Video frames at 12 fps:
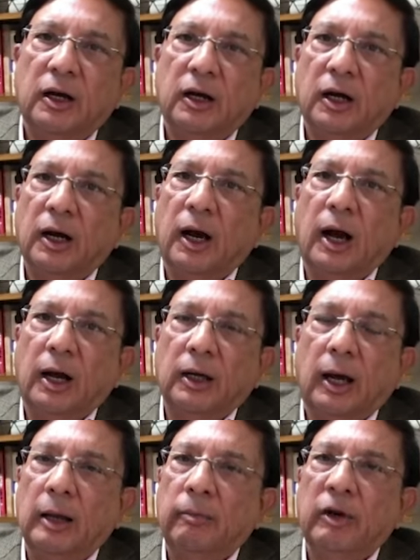I
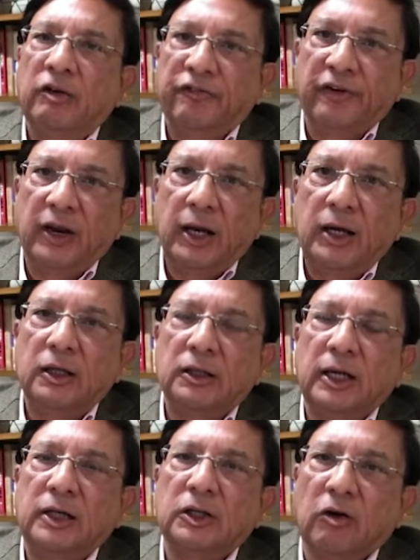am afraid
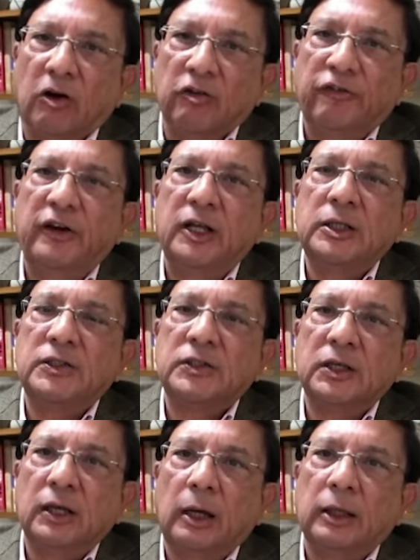that the
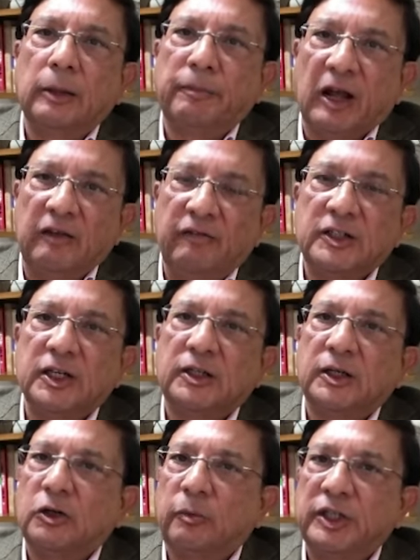confidence in the private
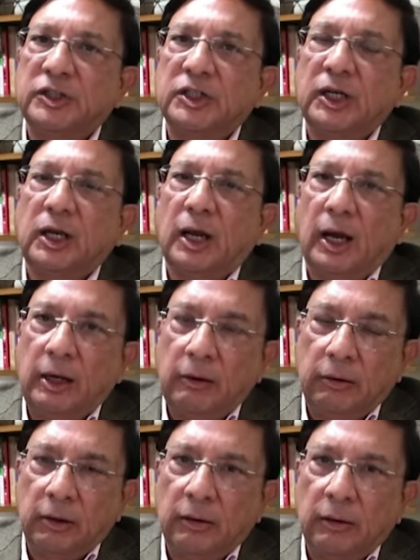sector, domestic
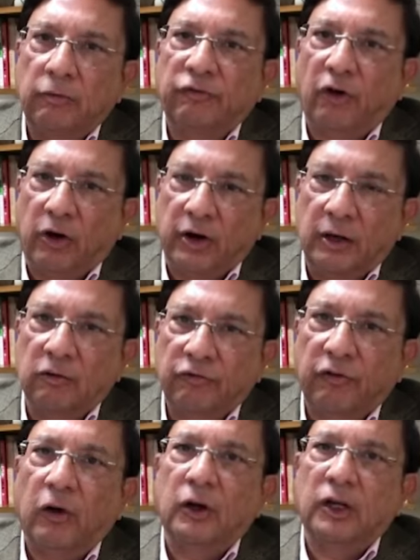and foreign,
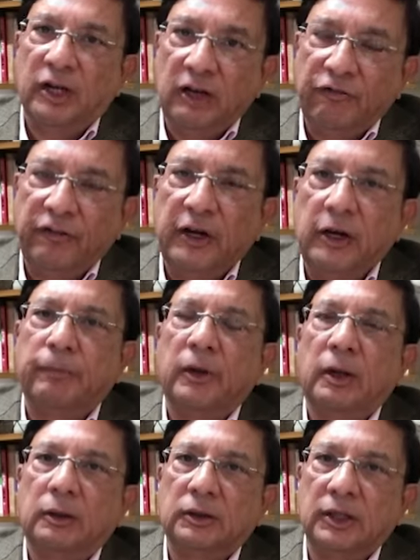for greenfield
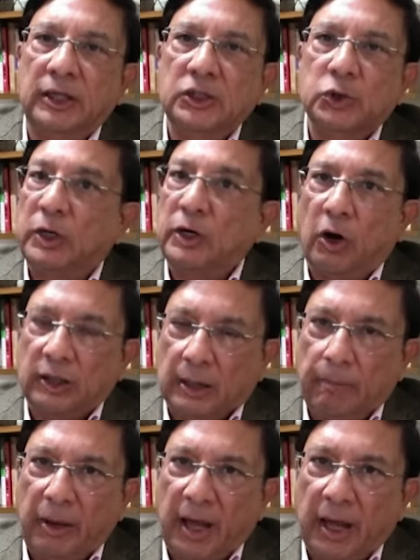things will not
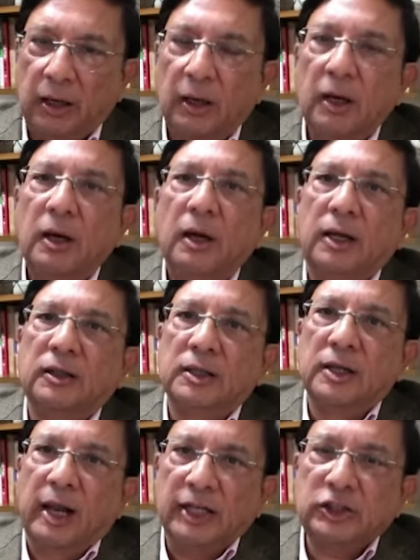come back. And
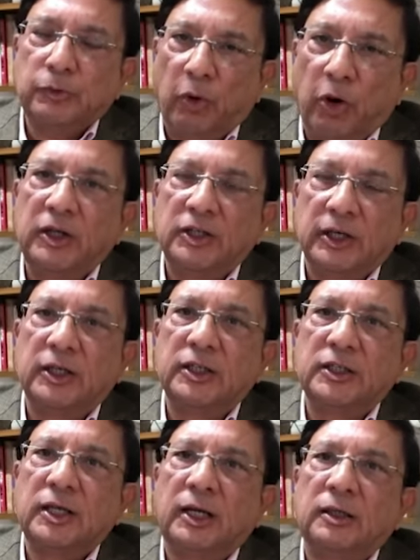the last point here
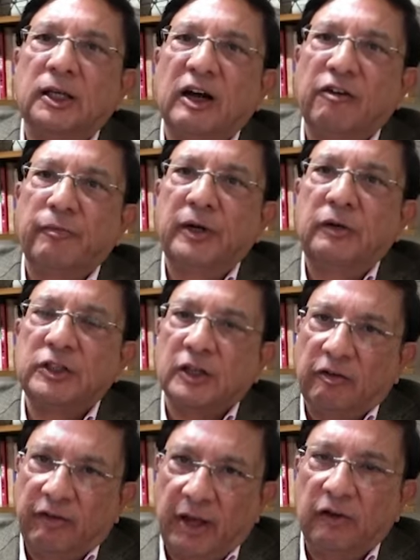is that the government
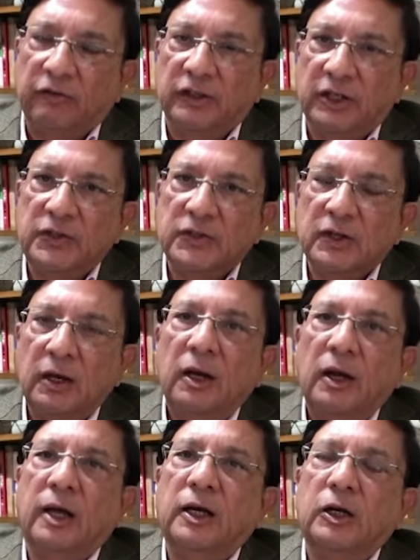was aware of this.
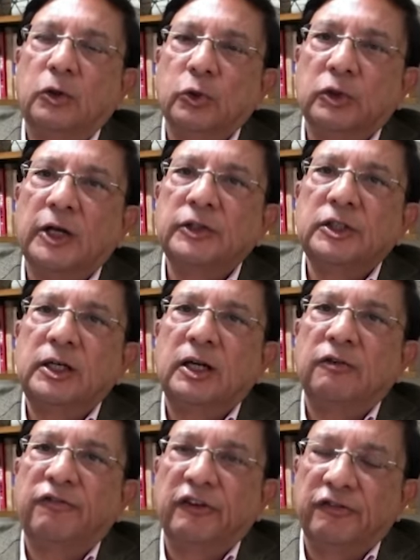And in
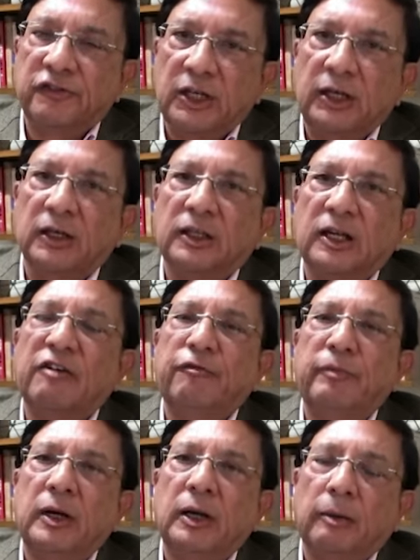2015, the
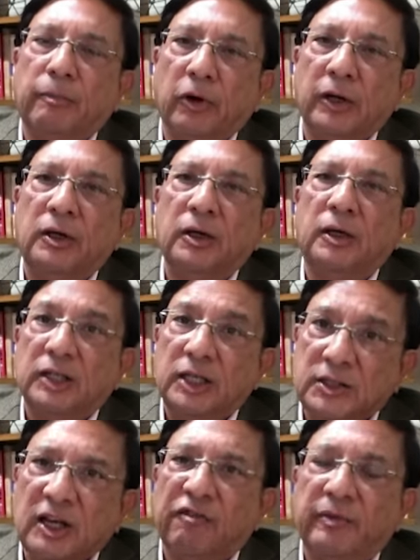
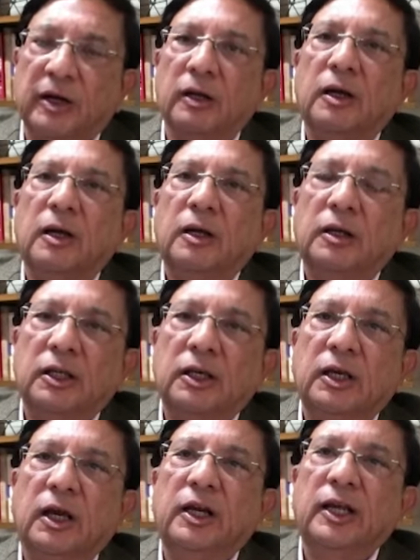
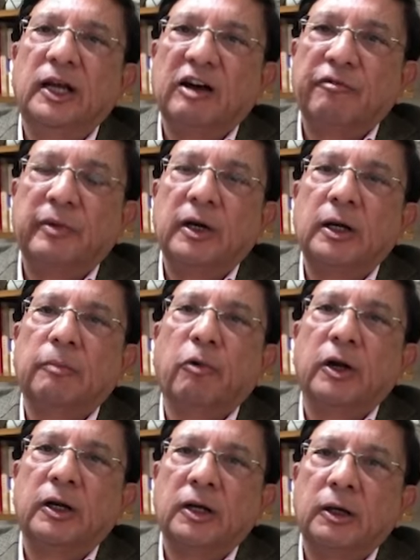NDA government
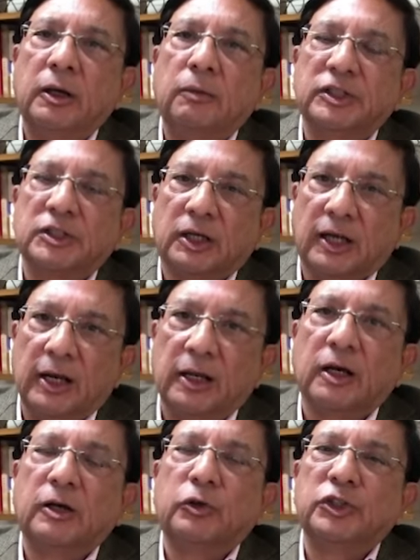appointed Mr.
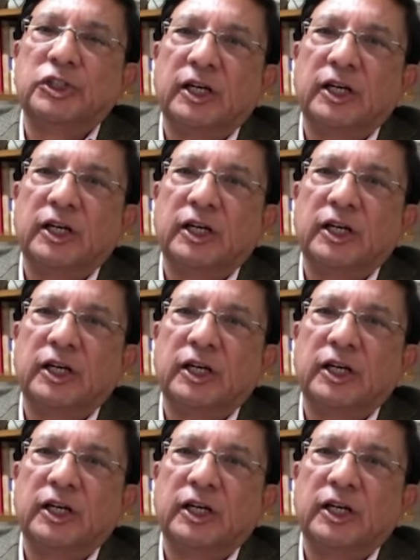Kelkar to